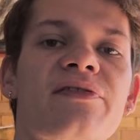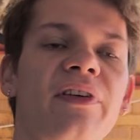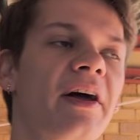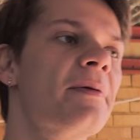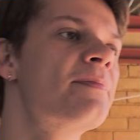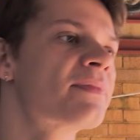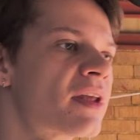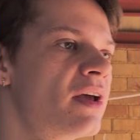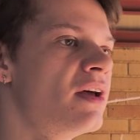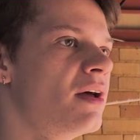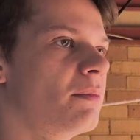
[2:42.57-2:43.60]
fine.
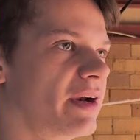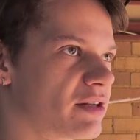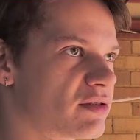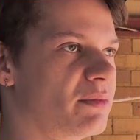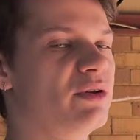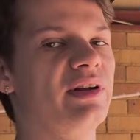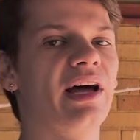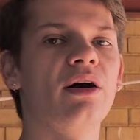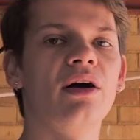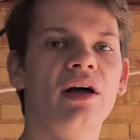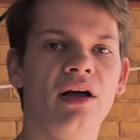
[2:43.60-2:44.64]
But that's what I'm doing
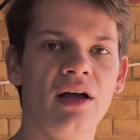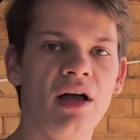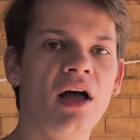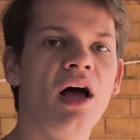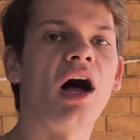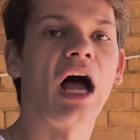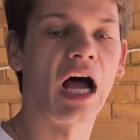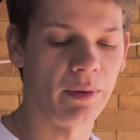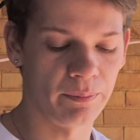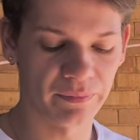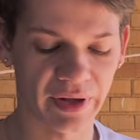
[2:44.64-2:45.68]
now.
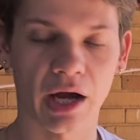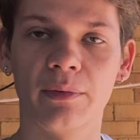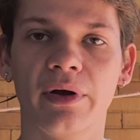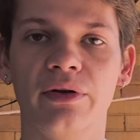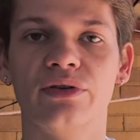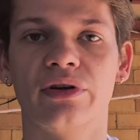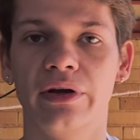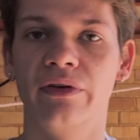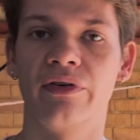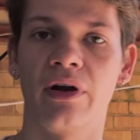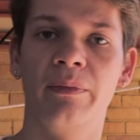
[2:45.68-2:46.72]
Now I'm going to show you
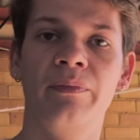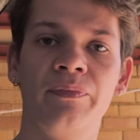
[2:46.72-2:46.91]
I'm